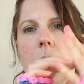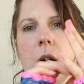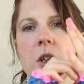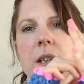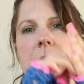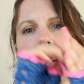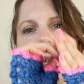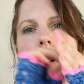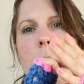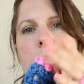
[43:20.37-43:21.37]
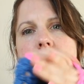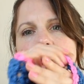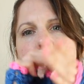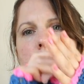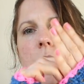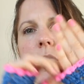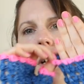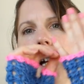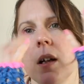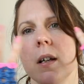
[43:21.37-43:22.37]
I wasn't sure of the
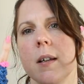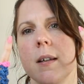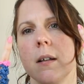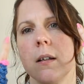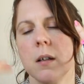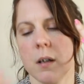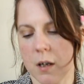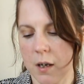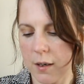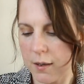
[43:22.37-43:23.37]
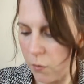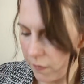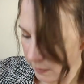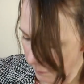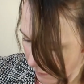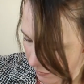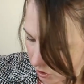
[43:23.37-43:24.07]
colours. So I think maybe I